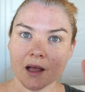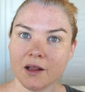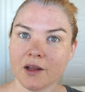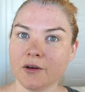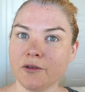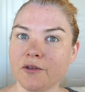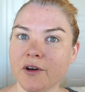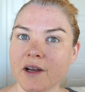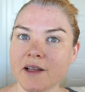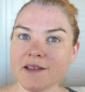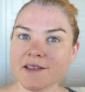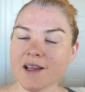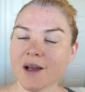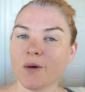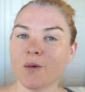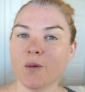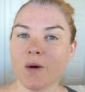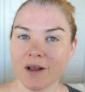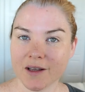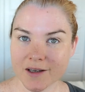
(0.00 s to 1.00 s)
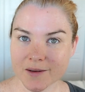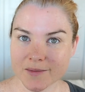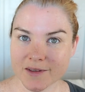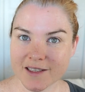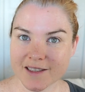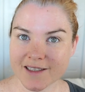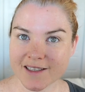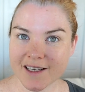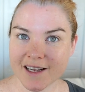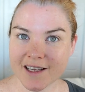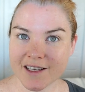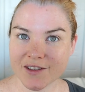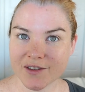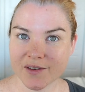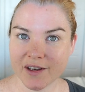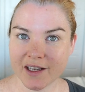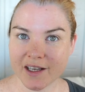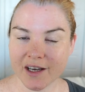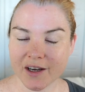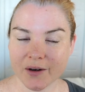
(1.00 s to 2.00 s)
Hello friends, welcome to today's
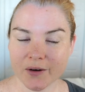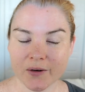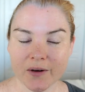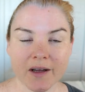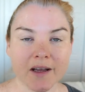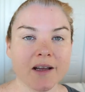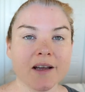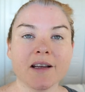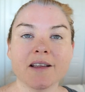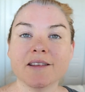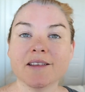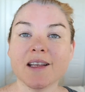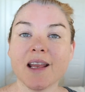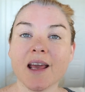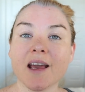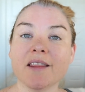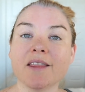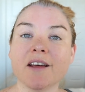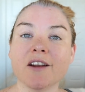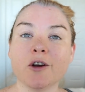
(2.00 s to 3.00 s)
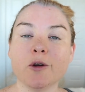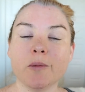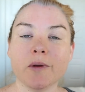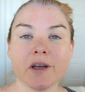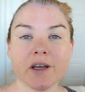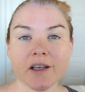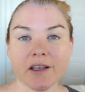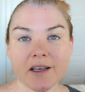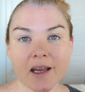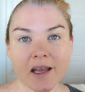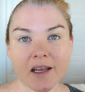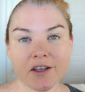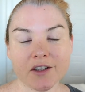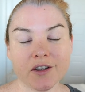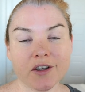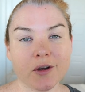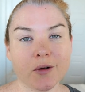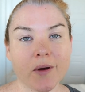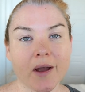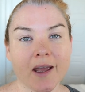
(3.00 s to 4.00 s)
video. Today I thought it would be a good day
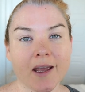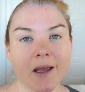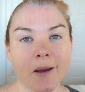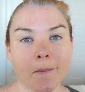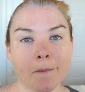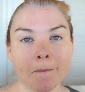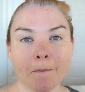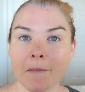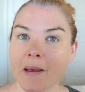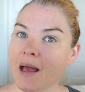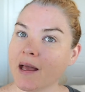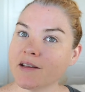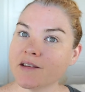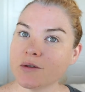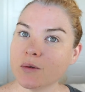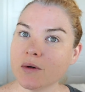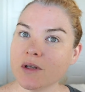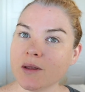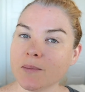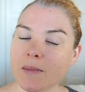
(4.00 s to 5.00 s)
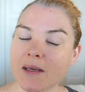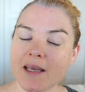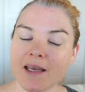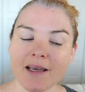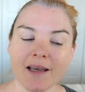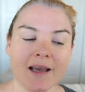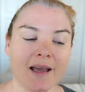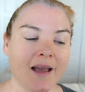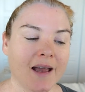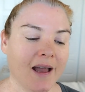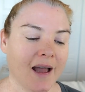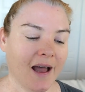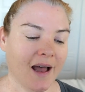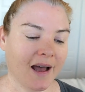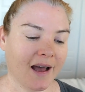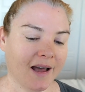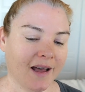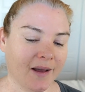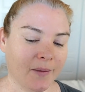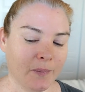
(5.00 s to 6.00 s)
to do a mask with me
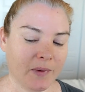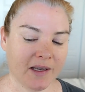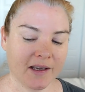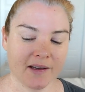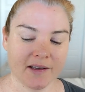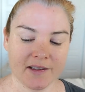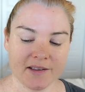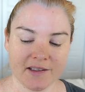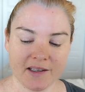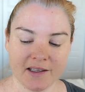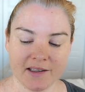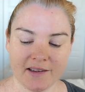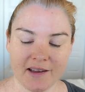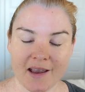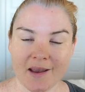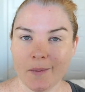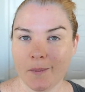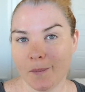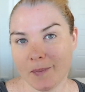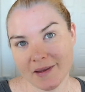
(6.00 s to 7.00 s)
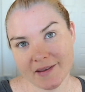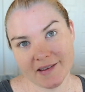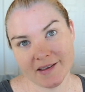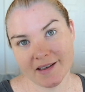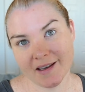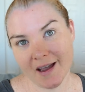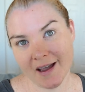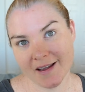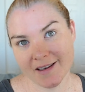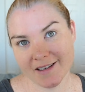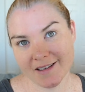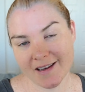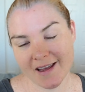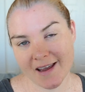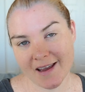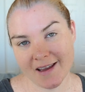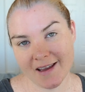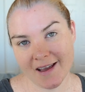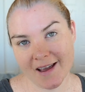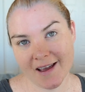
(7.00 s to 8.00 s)
uh, because it's a busy kind of
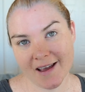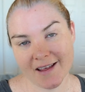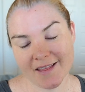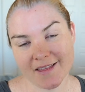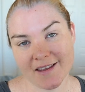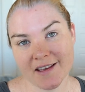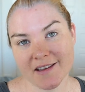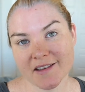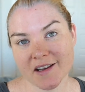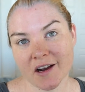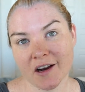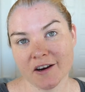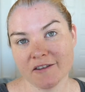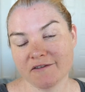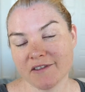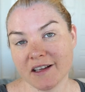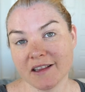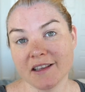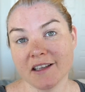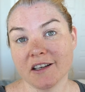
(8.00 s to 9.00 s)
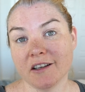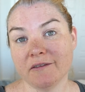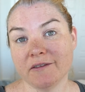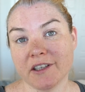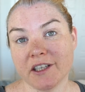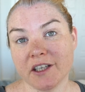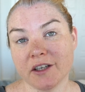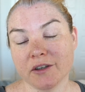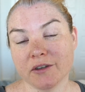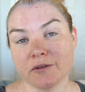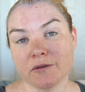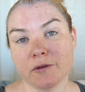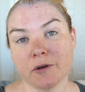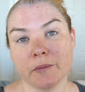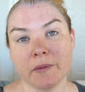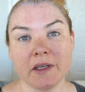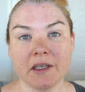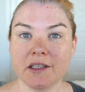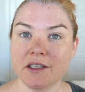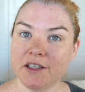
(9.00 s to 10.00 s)
day and these are fun little videos for
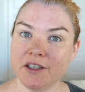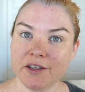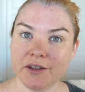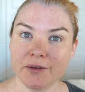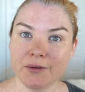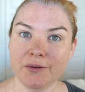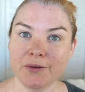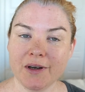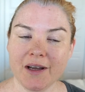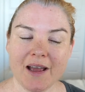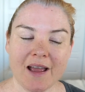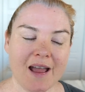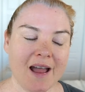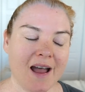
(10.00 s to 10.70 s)
me to do.